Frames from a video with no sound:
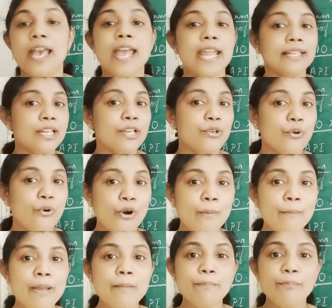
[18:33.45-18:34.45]
In the
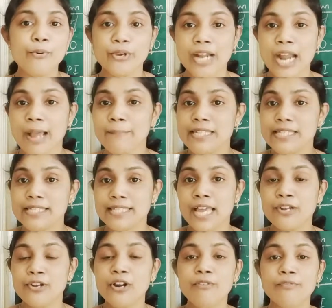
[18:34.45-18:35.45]
normal programming
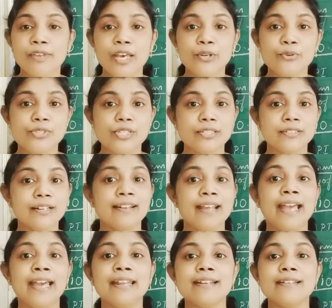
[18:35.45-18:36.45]
and all, we are using the
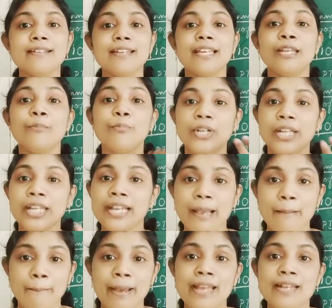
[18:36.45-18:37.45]
direct inputting
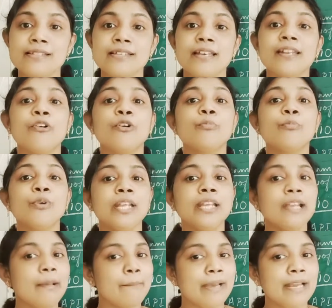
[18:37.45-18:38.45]
commands and outputting
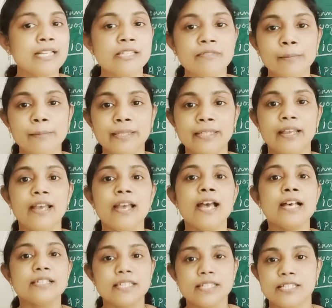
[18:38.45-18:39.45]
commands will be the
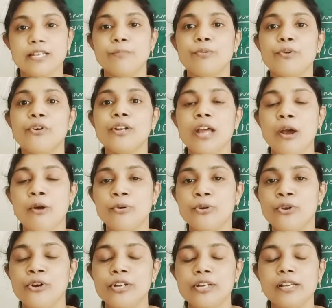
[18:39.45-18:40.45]

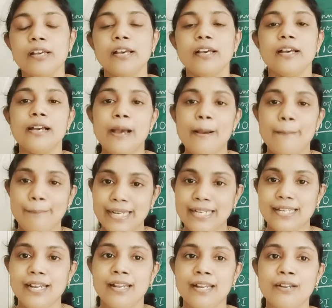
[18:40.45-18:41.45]

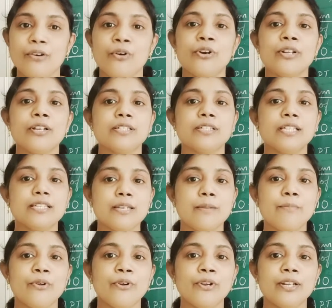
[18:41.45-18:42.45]
system.out.println or
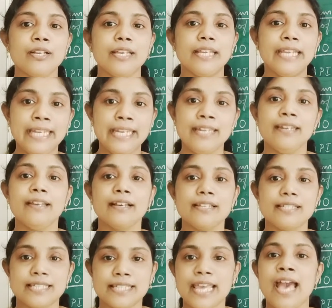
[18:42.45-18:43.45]
system.in
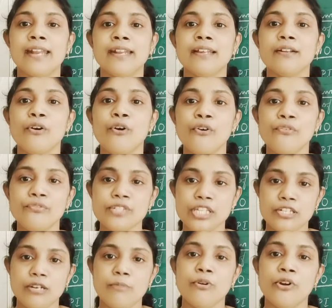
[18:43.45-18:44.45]
scanner of
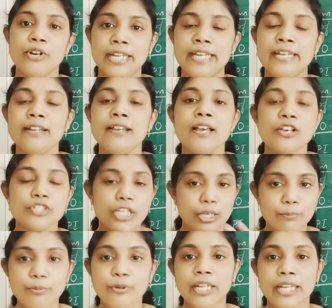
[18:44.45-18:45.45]
system.in. So
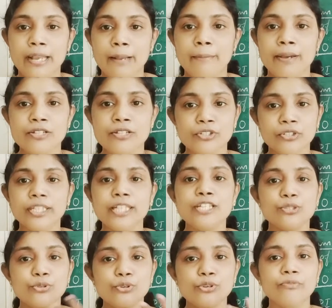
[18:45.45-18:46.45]
inputting commands. So
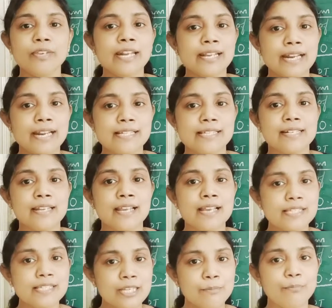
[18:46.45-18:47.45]
these two we are considering
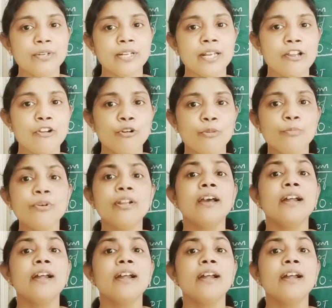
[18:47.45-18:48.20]
as input and output